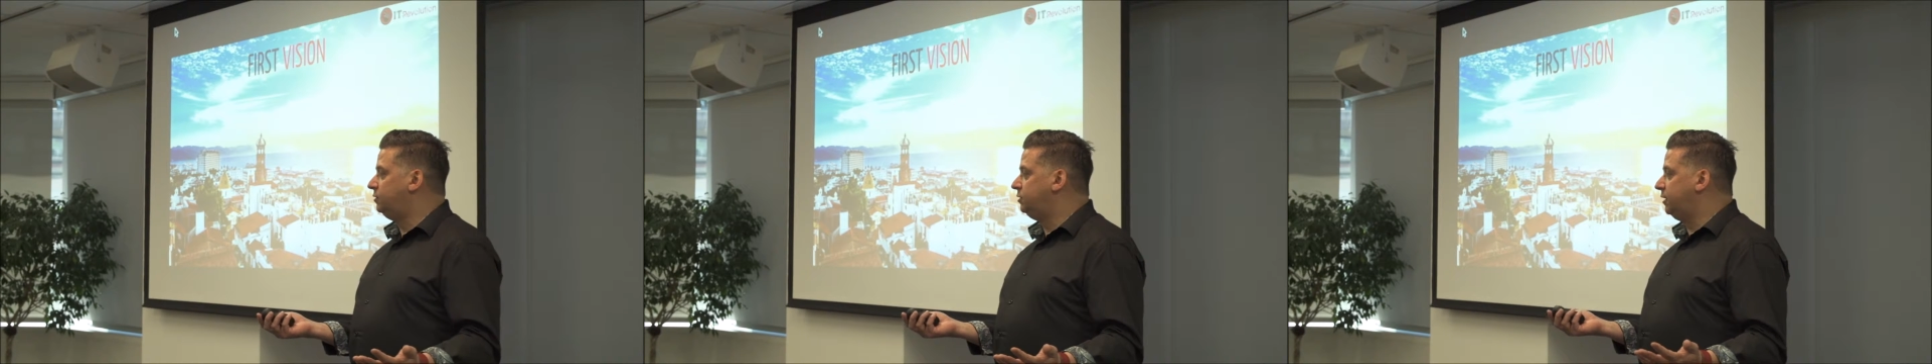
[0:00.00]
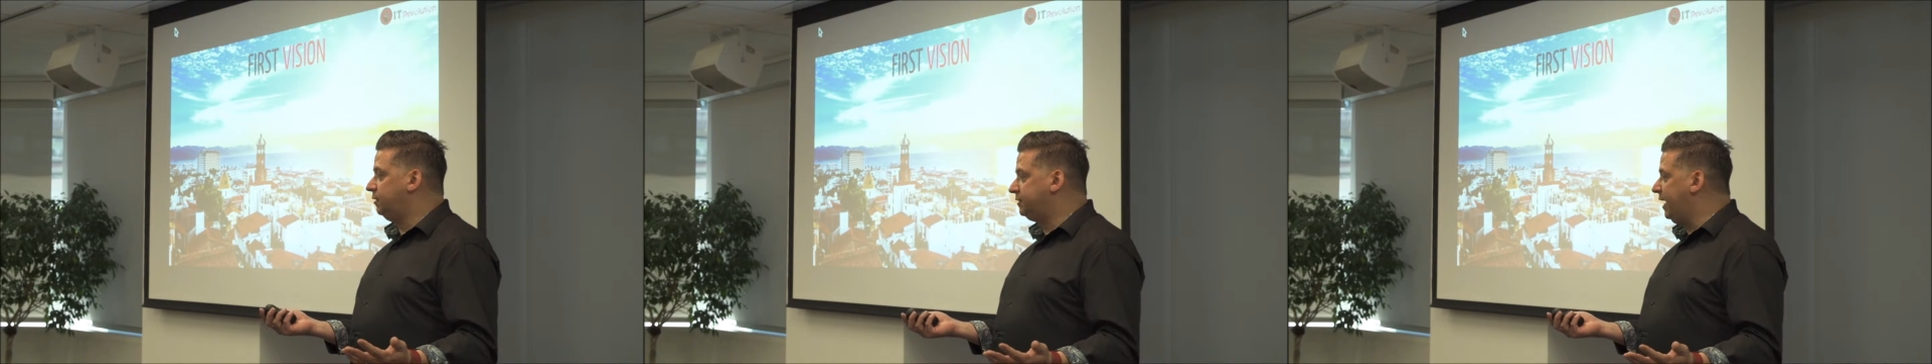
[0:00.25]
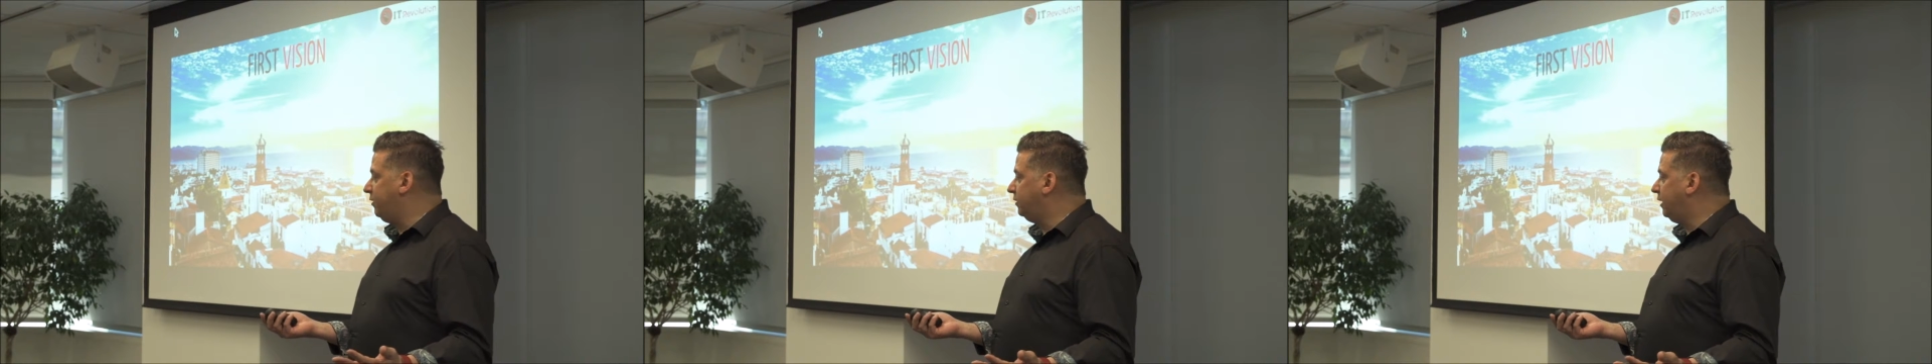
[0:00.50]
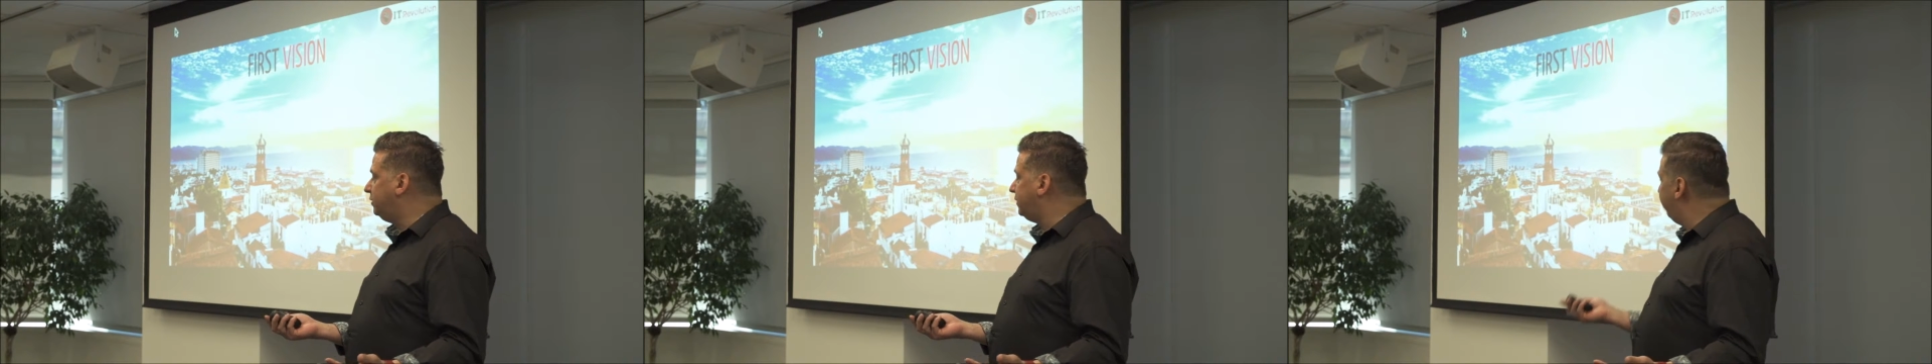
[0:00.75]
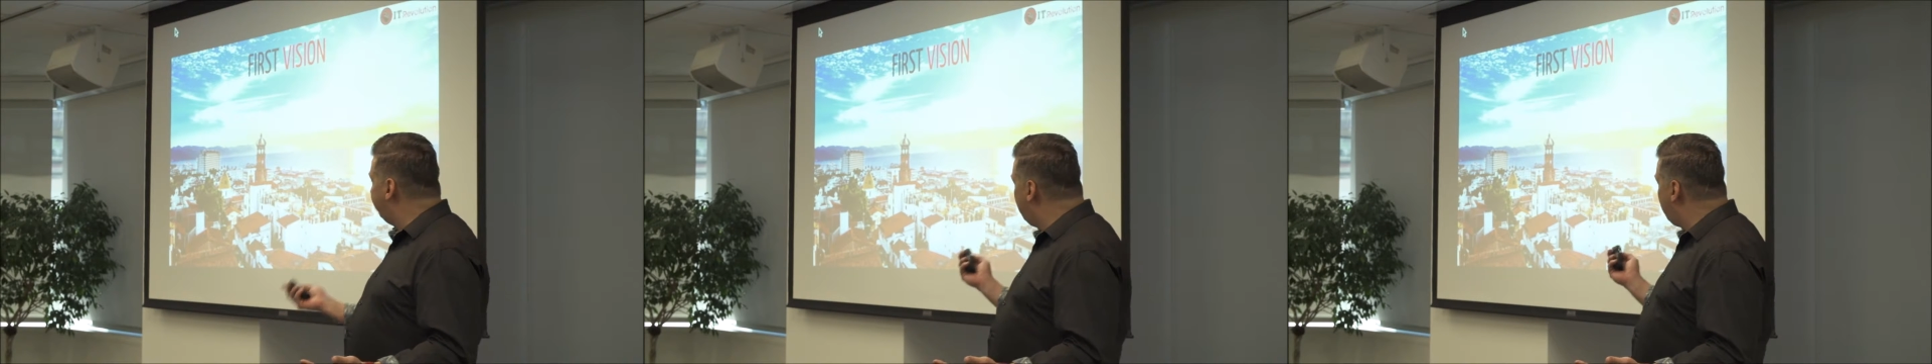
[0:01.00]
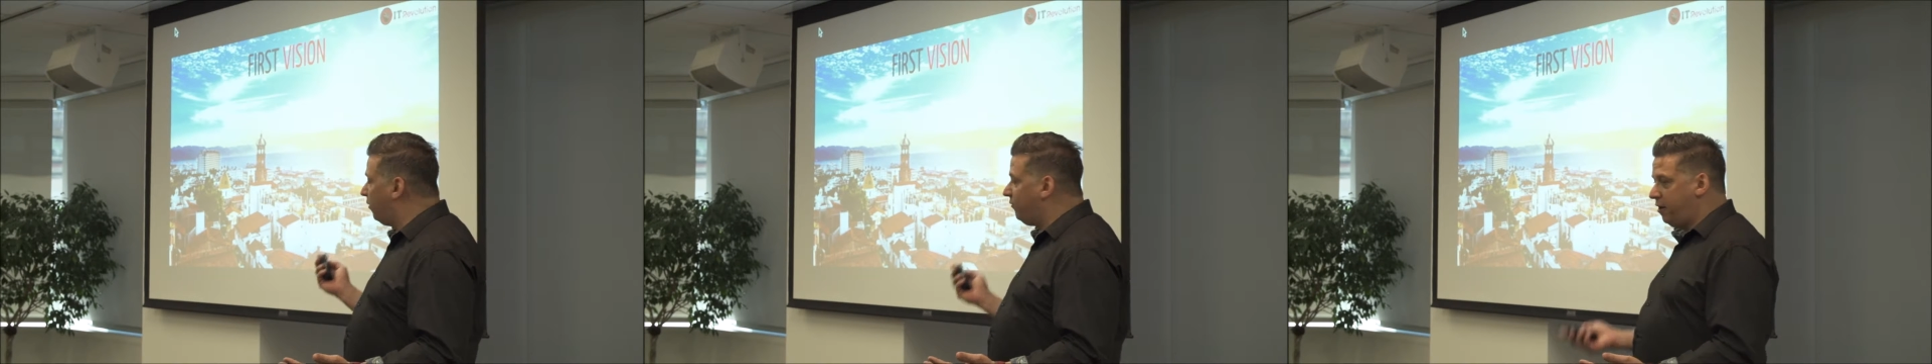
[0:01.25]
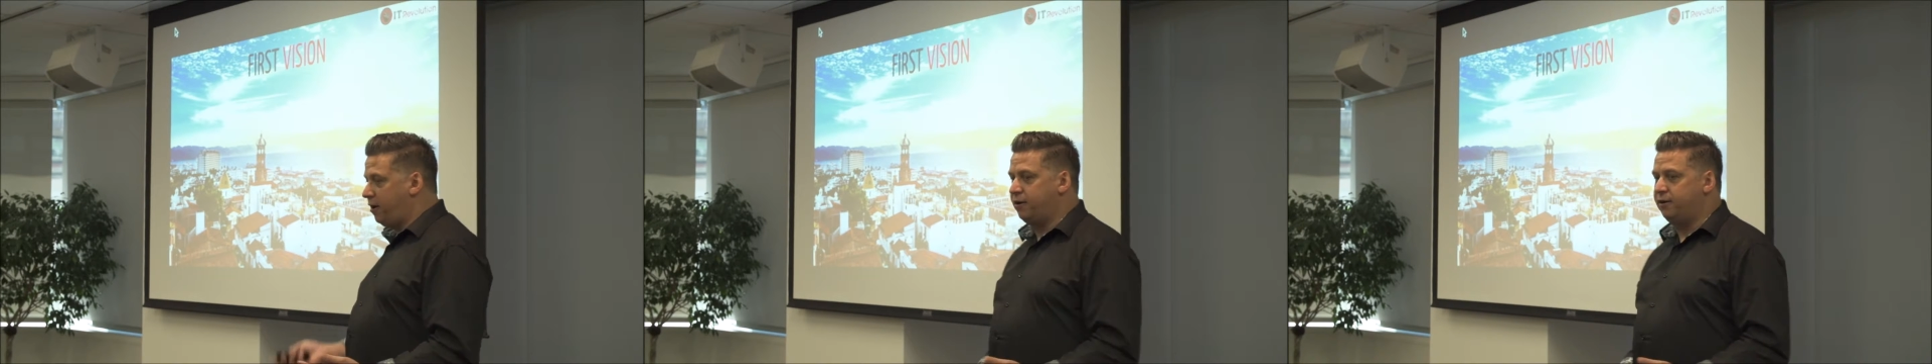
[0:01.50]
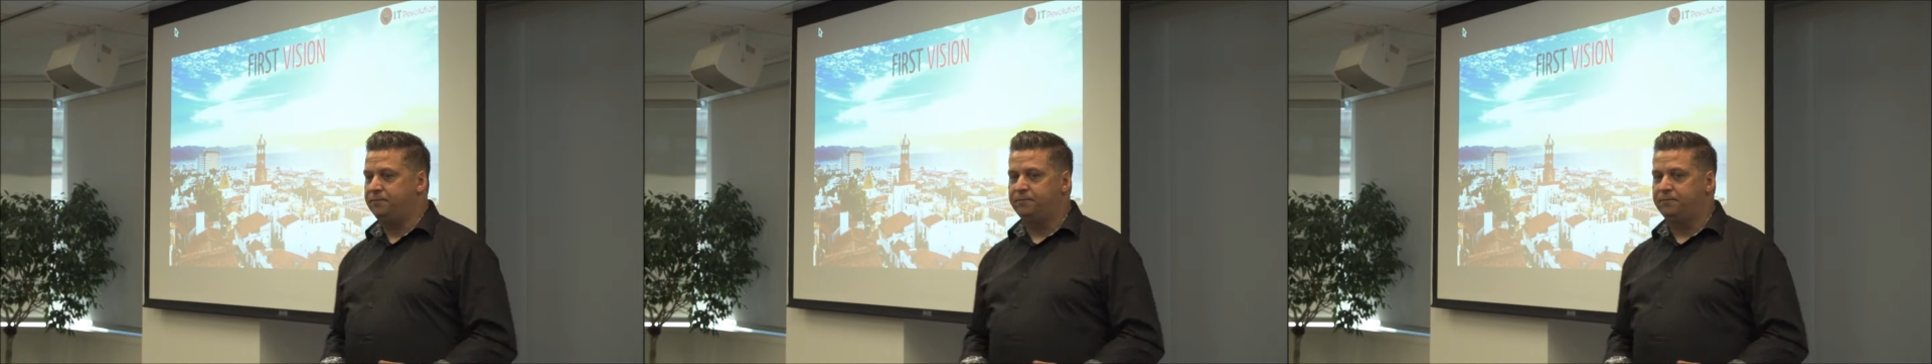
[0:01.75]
a little town outside of Puerto Vallarta,